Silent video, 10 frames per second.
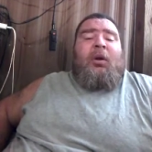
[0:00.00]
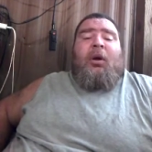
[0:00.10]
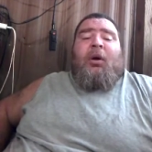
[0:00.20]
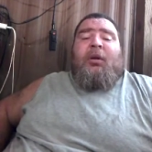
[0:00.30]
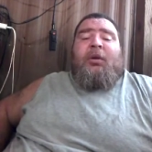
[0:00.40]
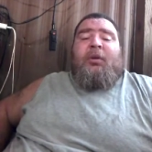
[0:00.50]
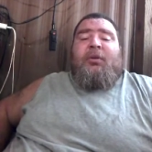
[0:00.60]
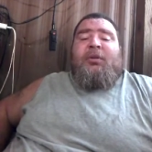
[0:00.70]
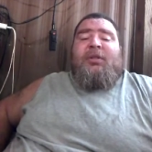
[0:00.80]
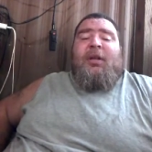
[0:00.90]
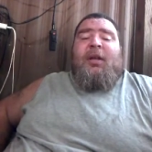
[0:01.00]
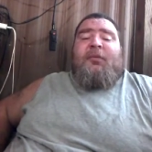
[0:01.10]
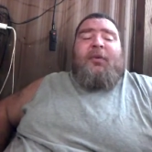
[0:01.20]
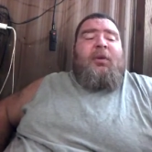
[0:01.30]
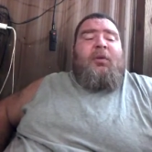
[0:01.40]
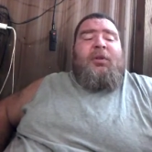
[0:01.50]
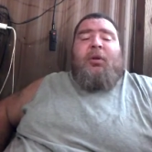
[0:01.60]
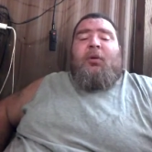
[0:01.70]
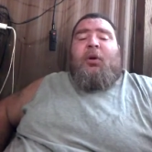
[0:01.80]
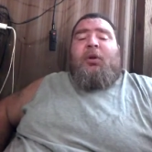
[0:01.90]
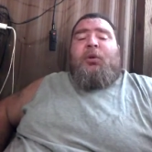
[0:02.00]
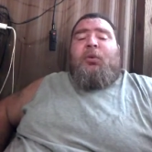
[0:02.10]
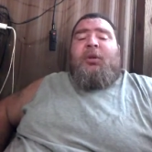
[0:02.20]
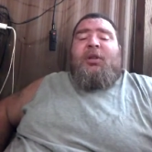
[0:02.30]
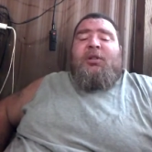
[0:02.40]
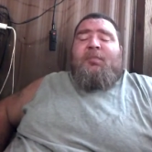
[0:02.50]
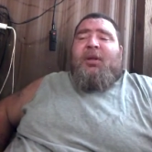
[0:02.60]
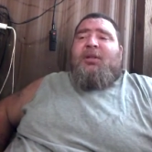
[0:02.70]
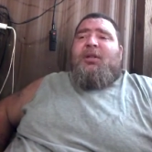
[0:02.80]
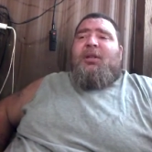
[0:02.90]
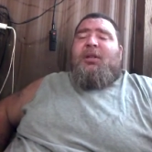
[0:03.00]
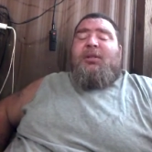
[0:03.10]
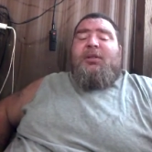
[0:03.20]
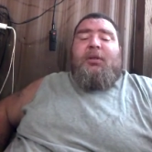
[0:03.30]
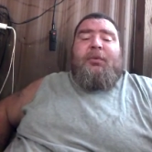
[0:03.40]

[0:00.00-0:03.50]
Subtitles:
Or are you San Fran? Are you in these big cities?